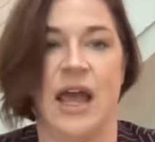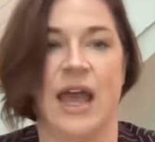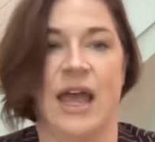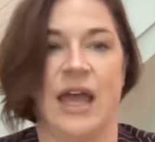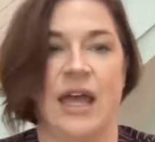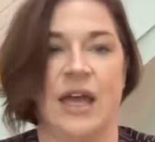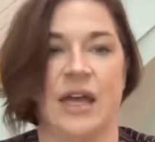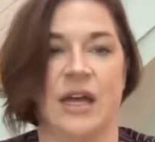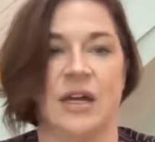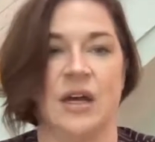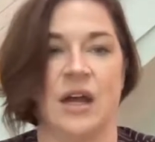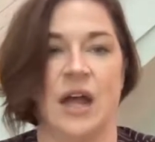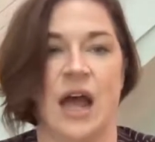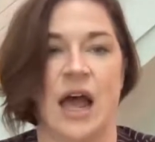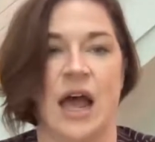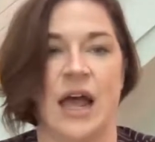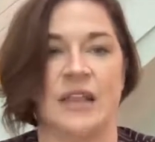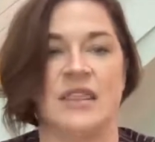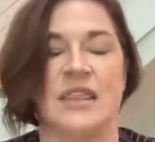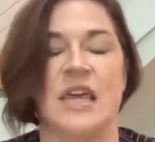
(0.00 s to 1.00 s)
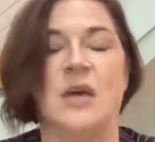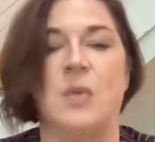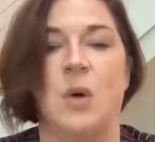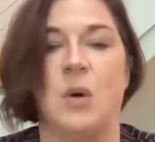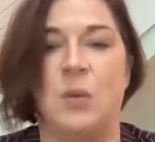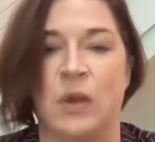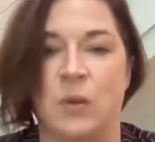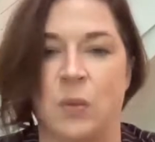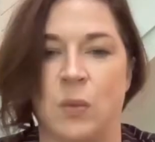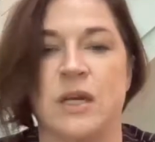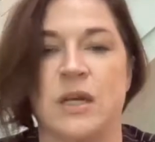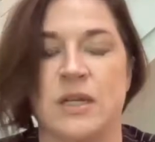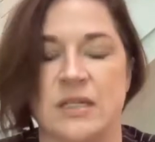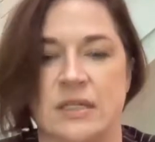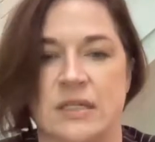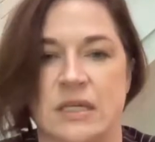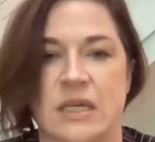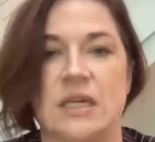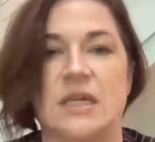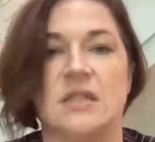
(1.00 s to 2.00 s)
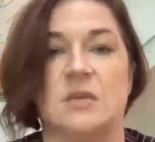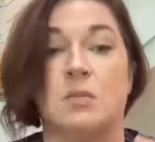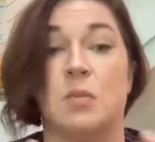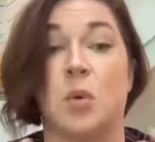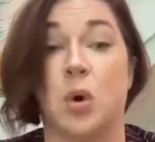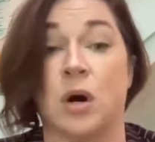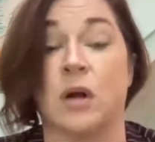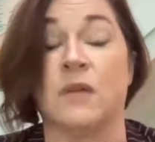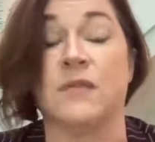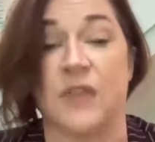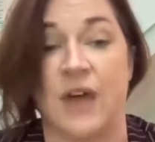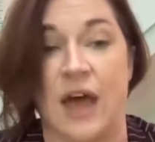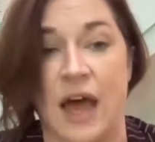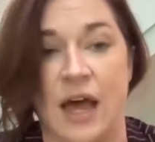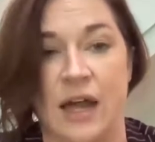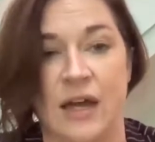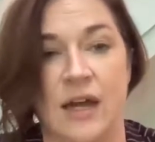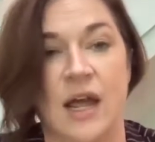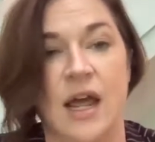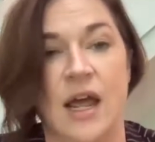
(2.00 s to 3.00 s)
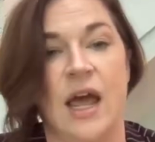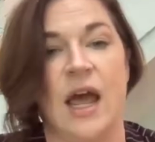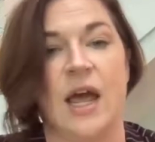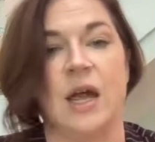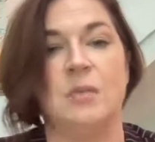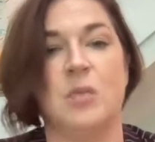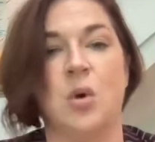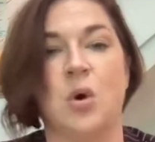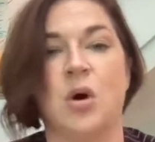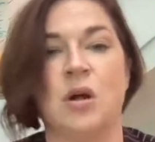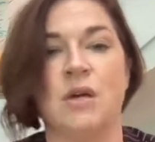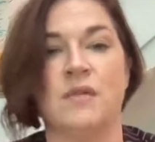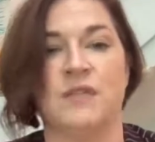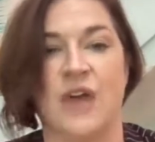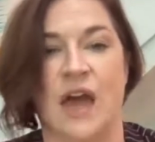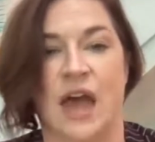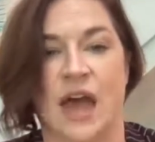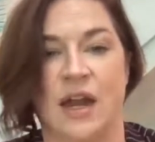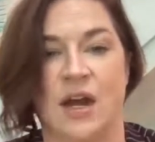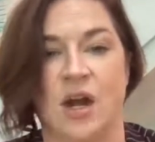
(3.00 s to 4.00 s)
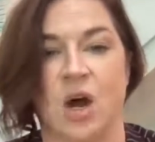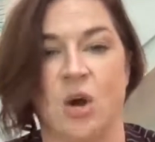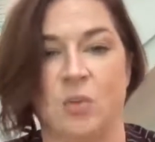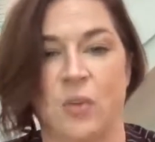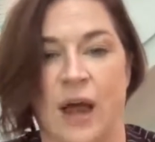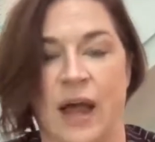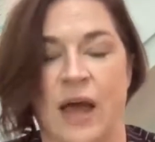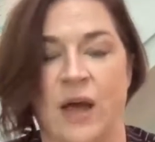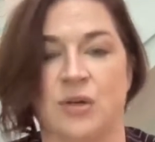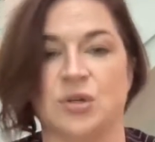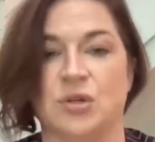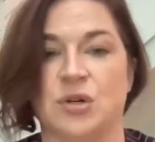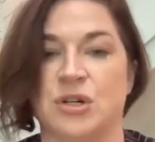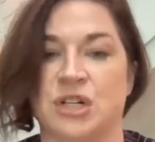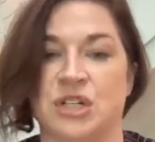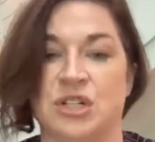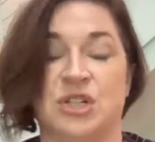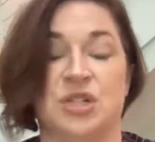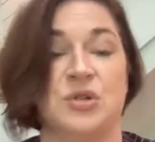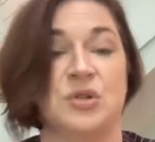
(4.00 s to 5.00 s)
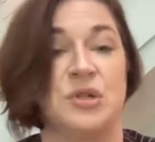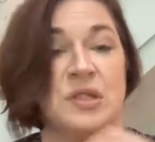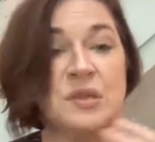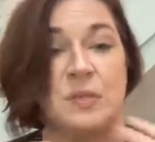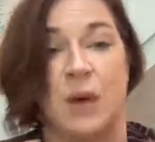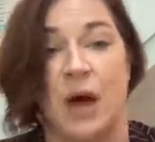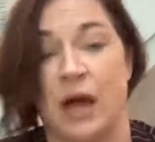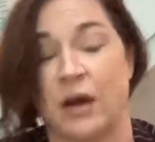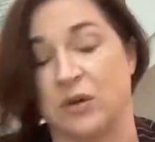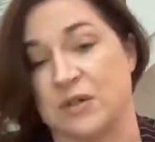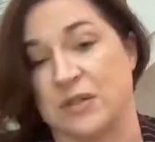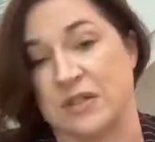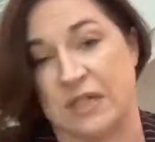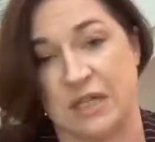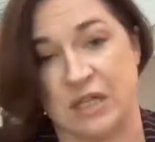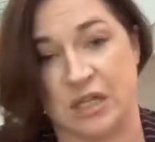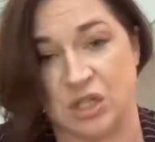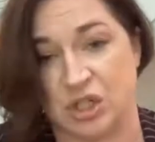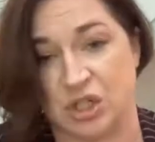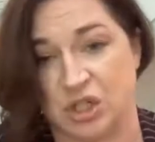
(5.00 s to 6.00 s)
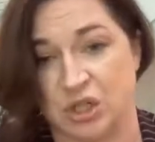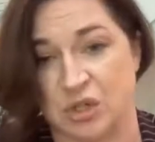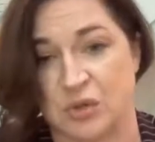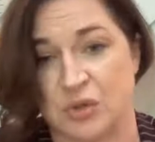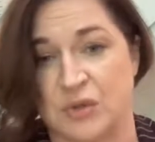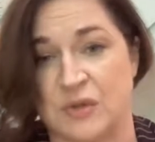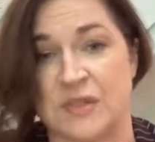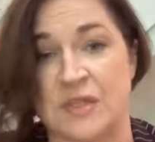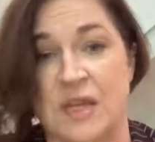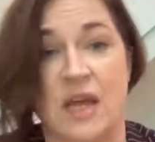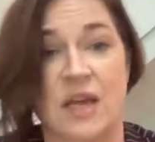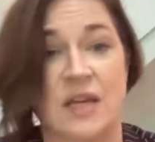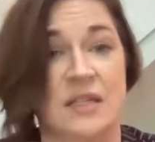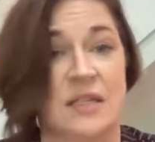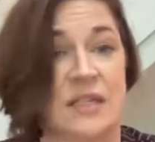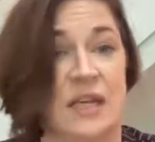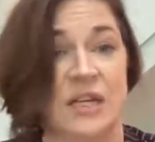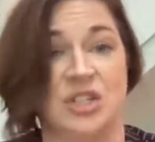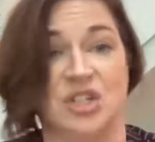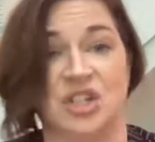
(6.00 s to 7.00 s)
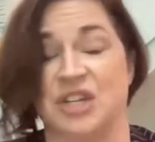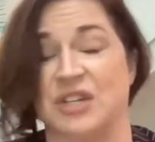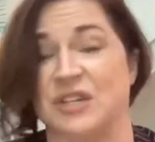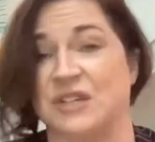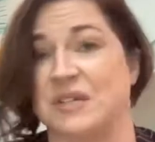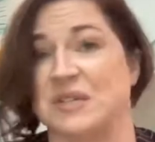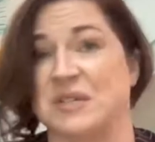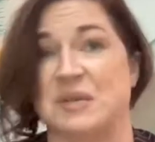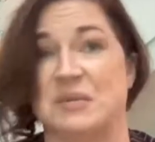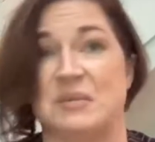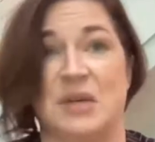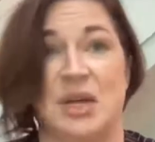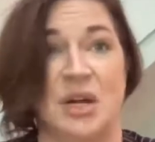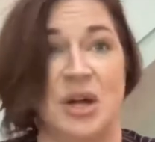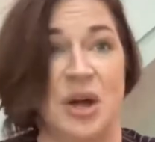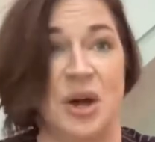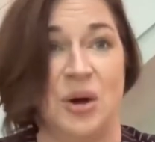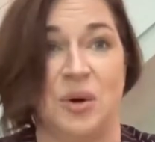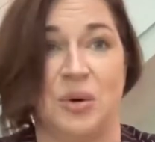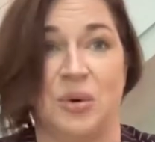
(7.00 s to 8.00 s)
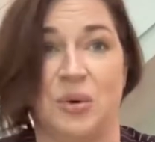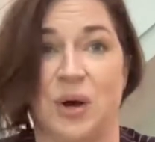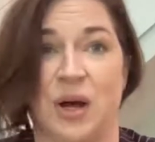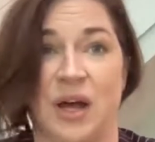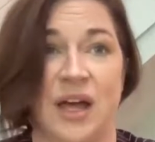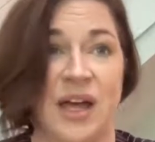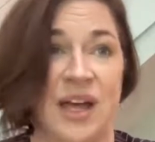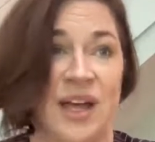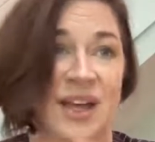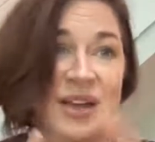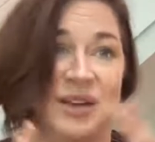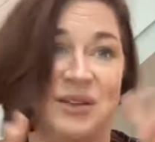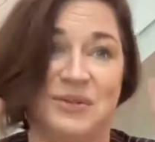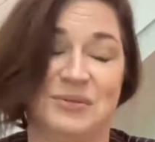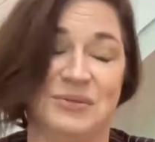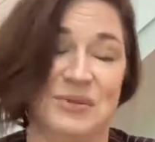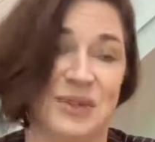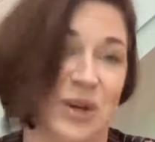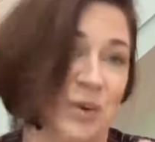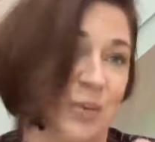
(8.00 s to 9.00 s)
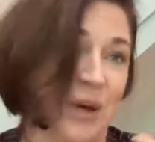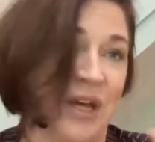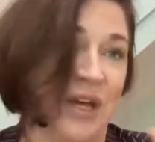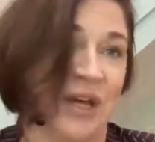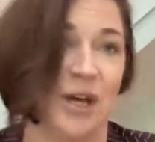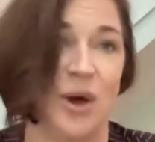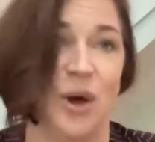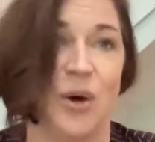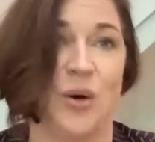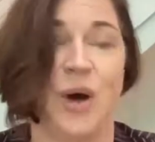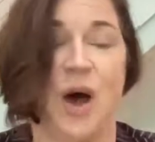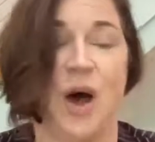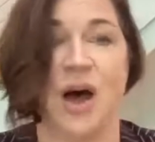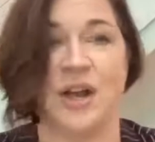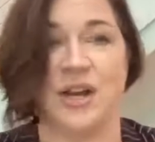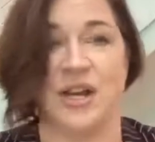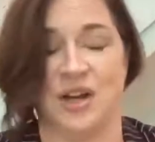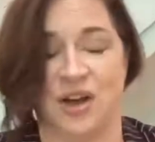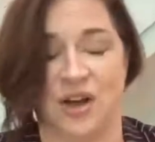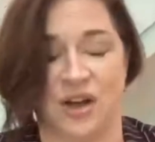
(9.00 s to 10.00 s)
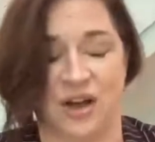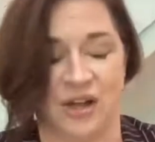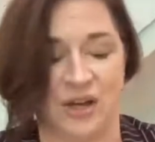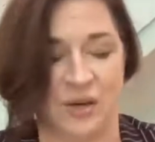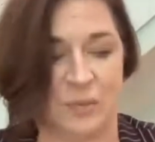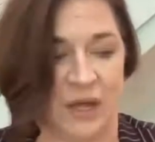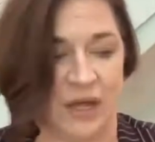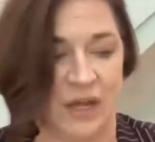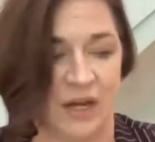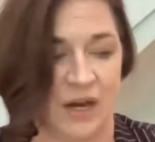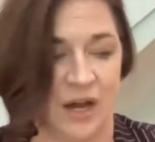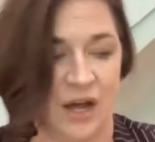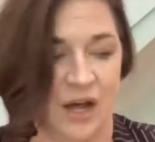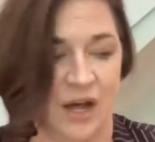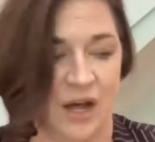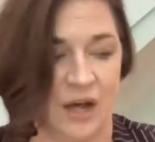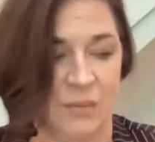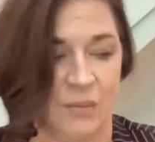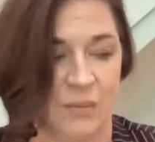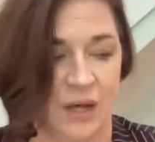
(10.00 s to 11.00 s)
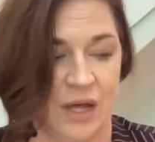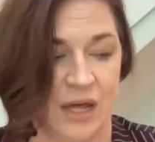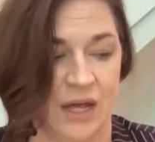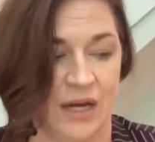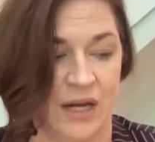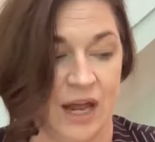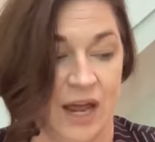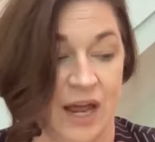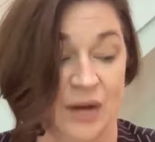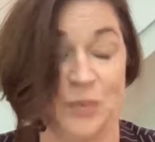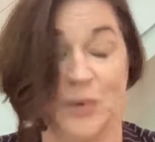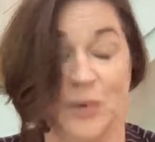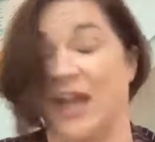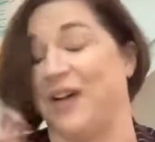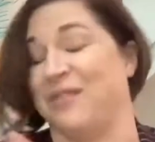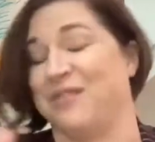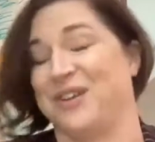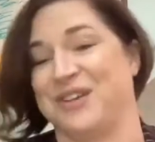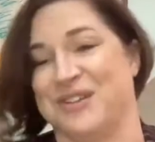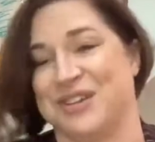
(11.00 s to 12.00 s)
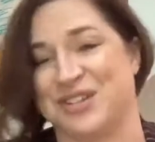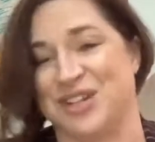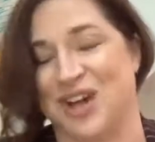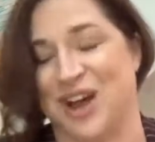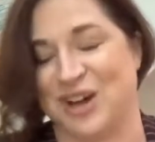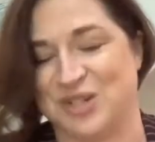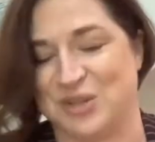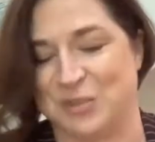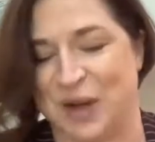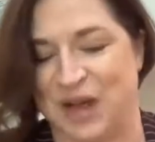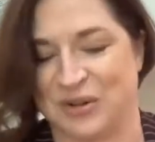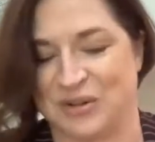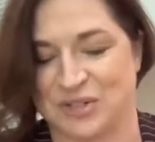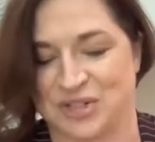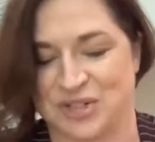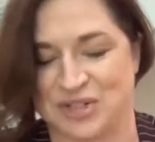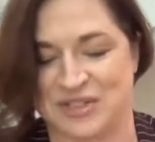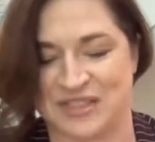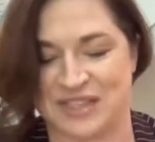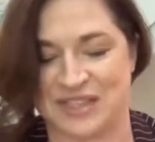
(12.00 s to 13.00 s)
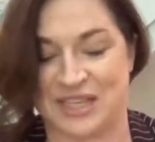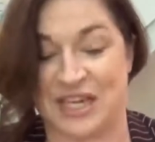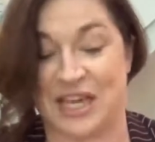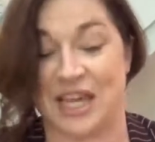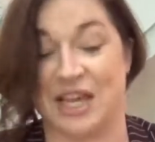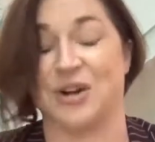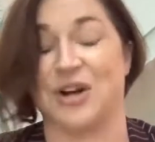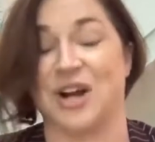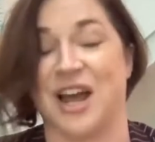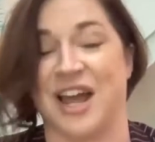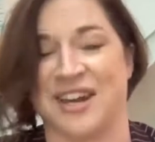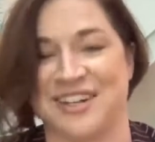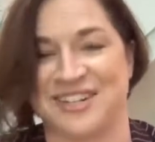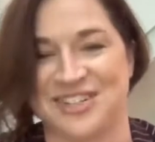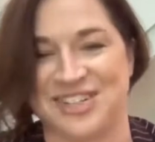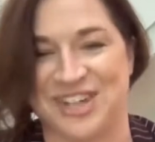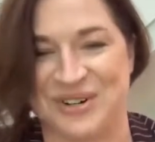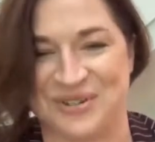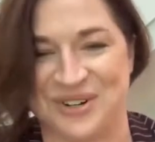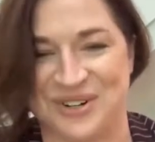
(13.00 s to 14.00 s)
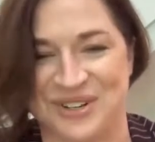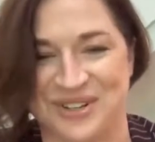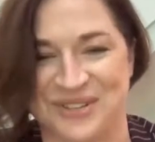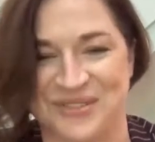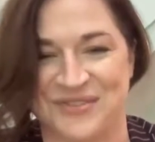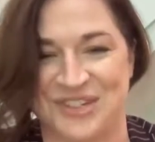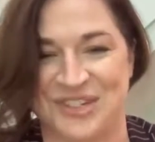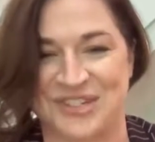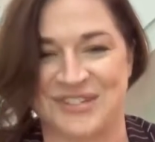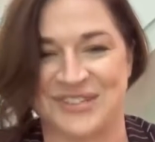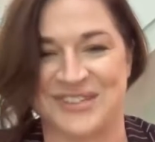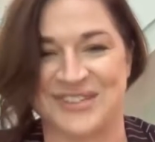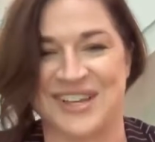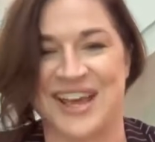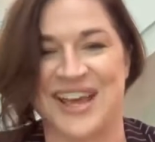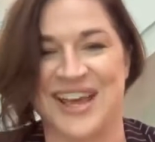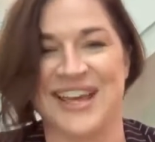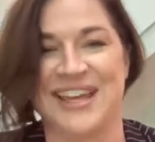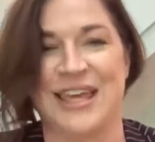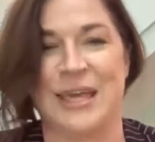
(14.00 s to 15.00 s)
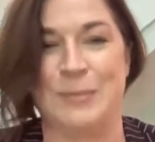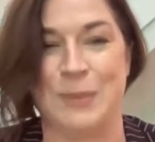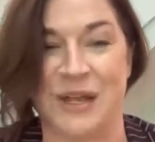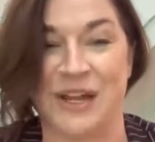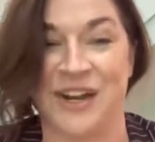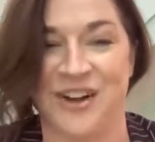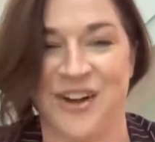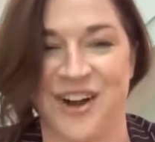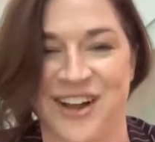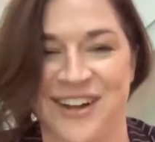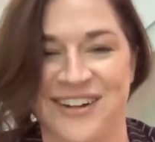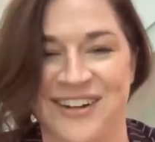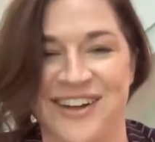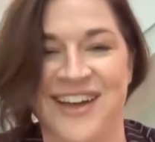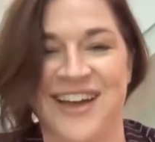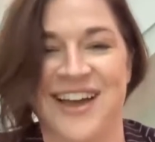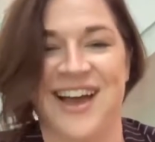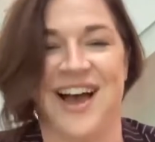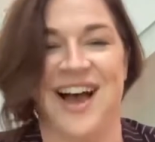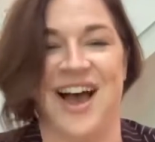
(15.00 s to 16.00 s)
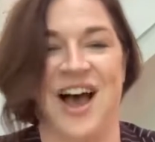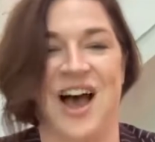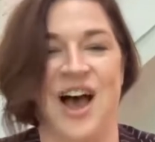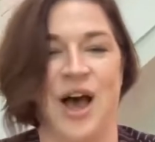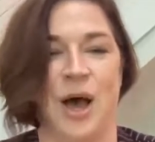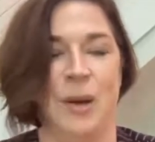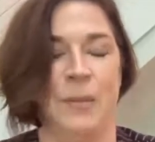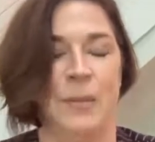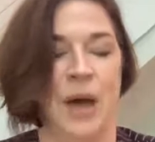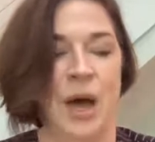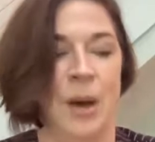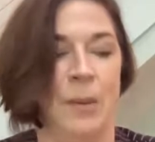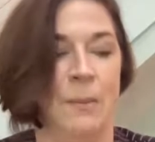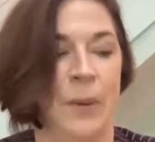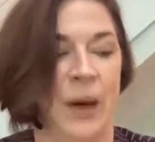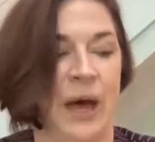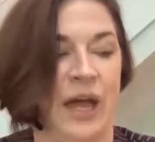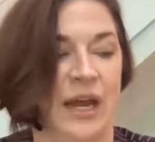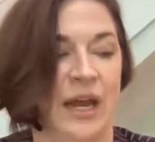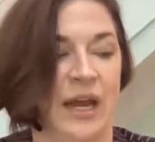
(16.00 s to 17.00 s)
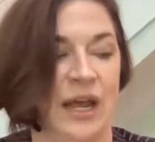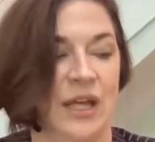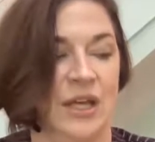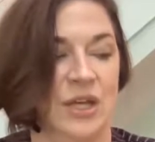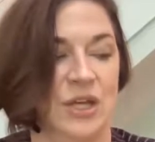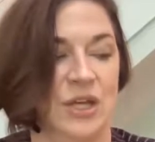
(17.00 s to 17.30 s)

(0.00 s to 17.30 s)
And I think what we want to see is more of that. And more of that around traditional democracy issues, such as, we can go on, but, and we haven't even talked about just the internet in general, of just keeping it on. But,